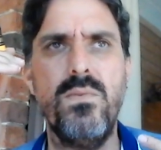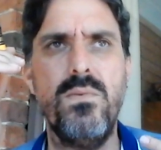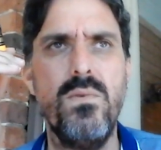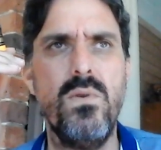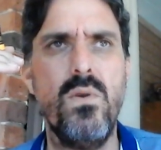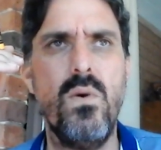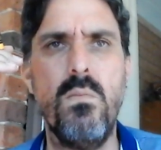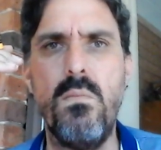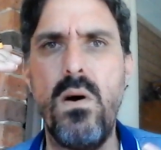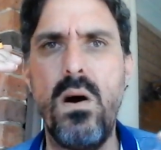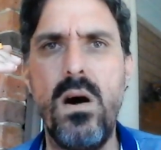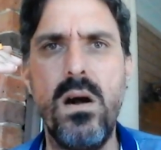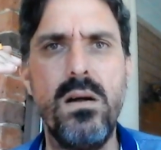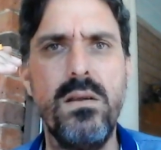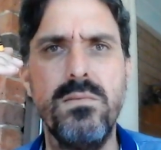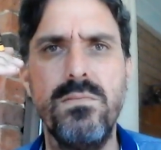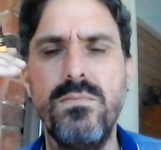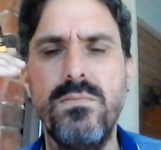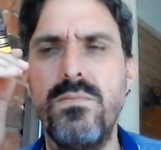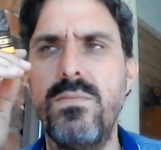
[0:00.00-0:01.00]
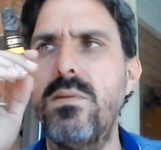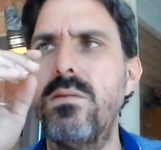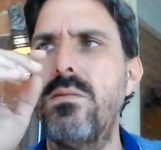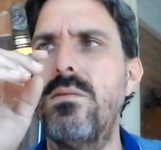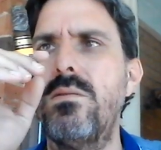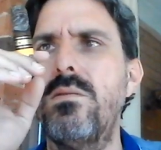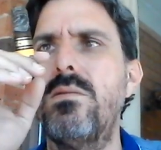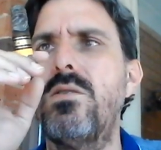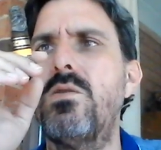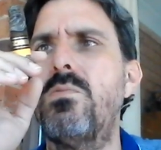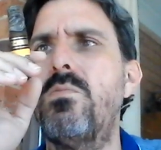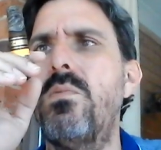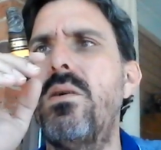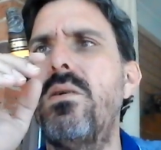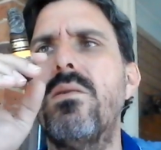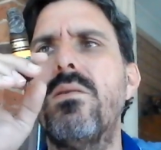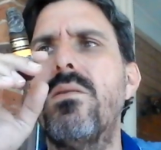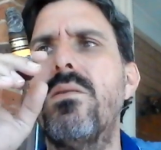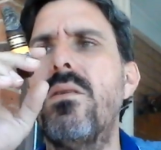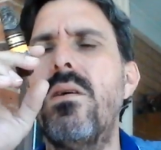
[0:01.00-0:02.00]
or mild
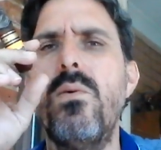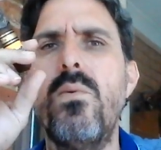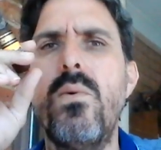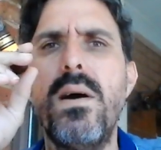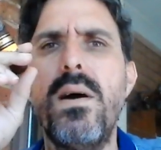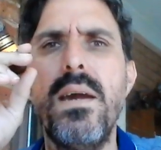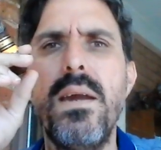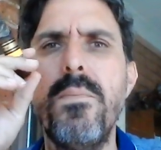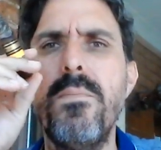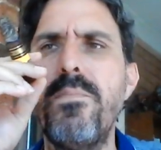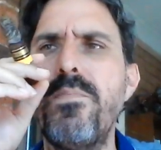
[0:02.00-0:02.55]
smoke. No way.